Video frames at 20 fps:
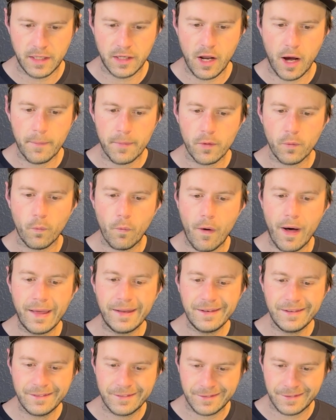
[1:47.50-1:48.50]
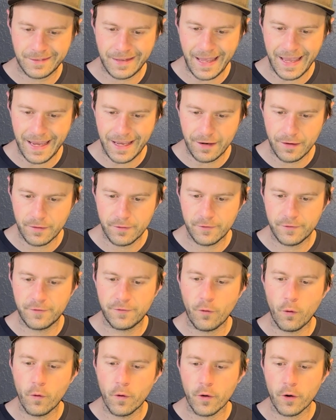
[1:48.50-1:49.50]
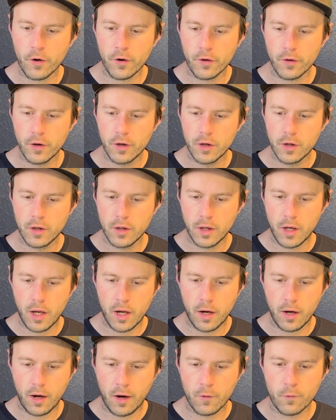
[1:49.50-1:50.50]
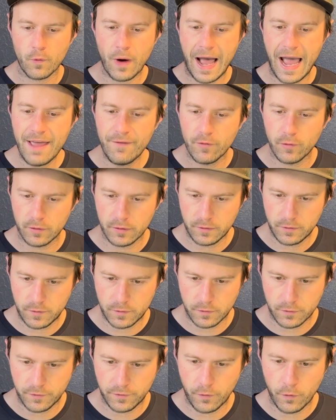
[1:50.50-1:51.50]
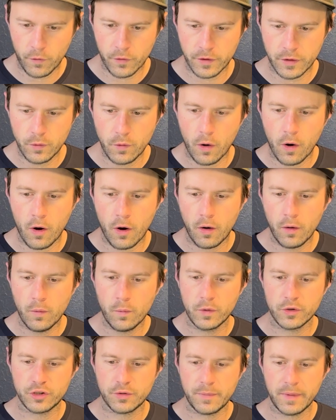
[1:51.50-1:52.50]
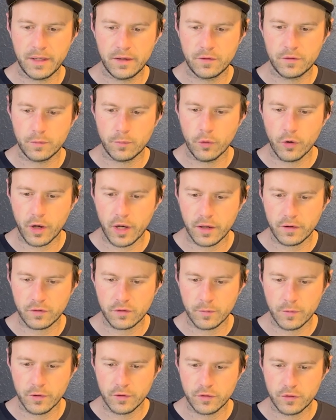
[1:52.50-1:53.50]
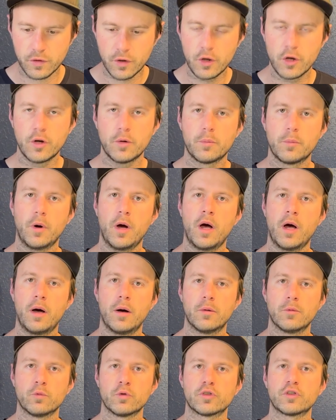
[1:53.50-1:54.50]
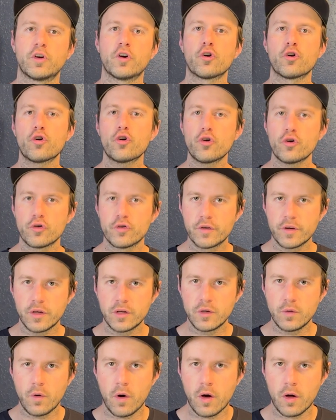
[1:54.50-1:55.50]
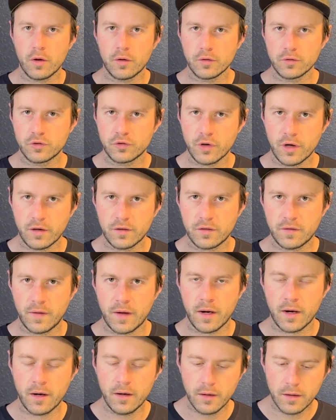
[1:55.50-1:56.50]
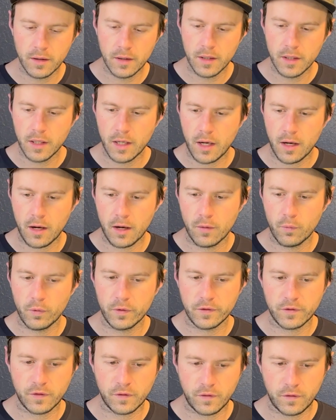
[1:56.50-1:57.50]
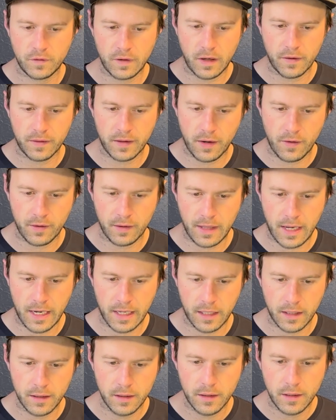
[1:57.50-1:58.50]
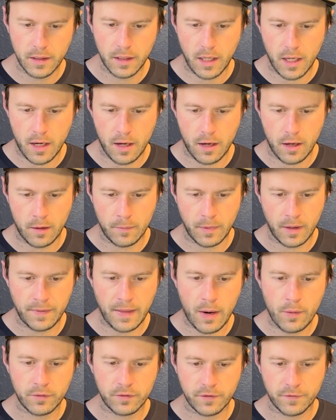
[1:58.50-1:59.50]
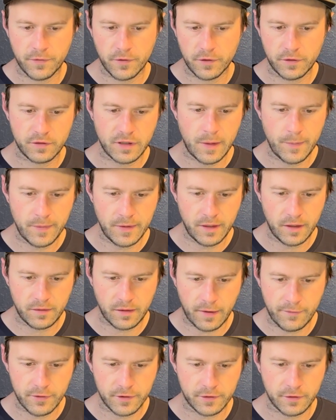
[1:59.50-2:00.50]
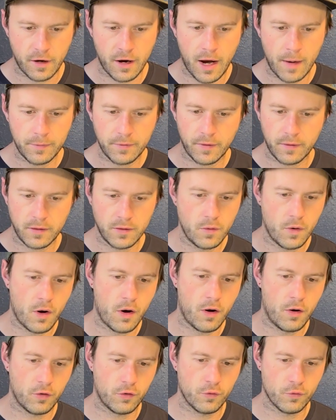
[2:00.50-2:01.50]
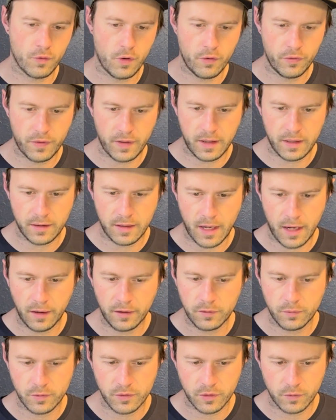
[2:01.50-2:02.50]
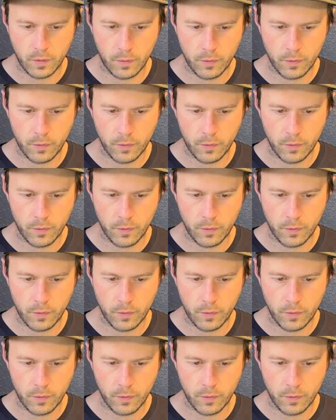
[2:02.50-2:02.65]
number one state for arrivals for U-Haul, which means more customers returned U-Haul trucks there, was South Carolina. And that was the first time that it's ever topped the U-Haul growth index, which is what